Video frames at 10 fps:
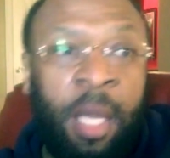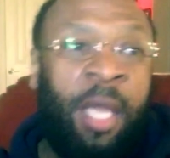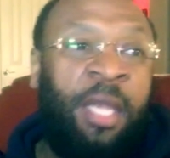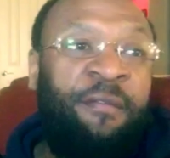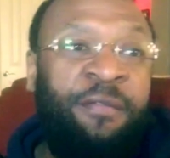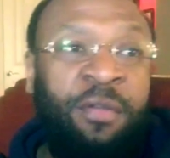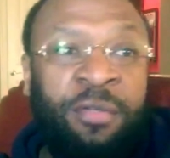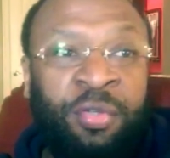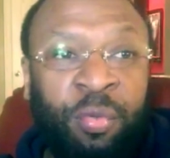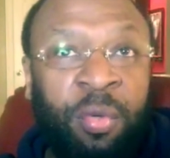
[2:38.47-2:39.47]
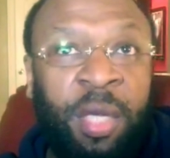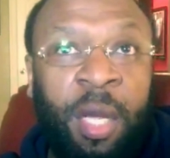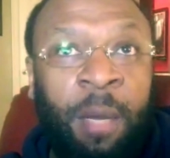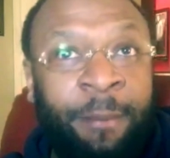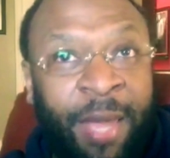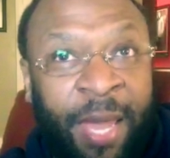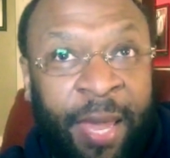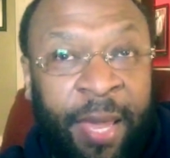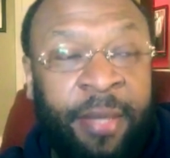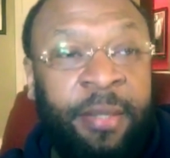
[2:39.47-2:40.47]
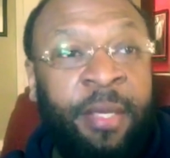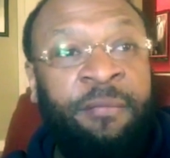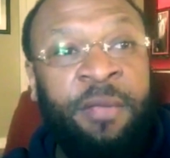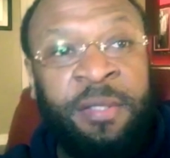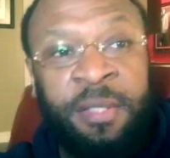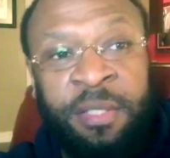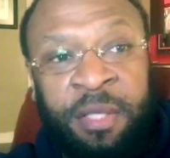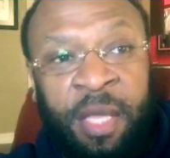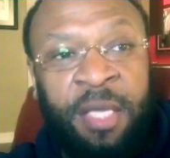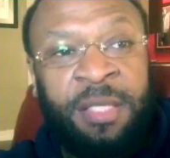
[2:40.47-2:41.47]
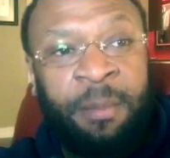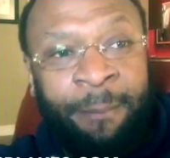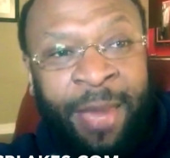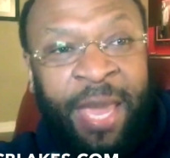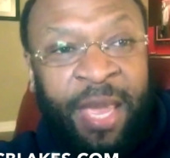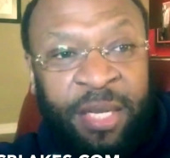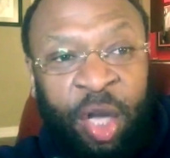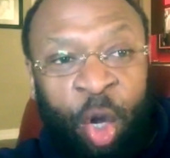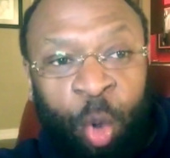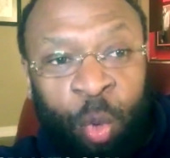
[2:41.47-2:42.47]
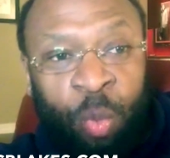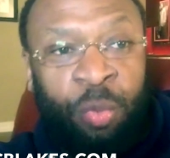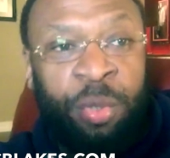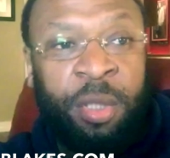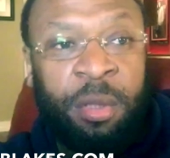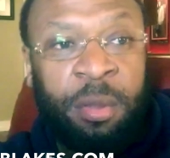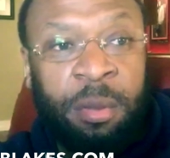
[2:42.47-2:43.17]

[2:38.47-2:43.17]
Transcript: And if you're truly a man, if there's such a thing as a man code,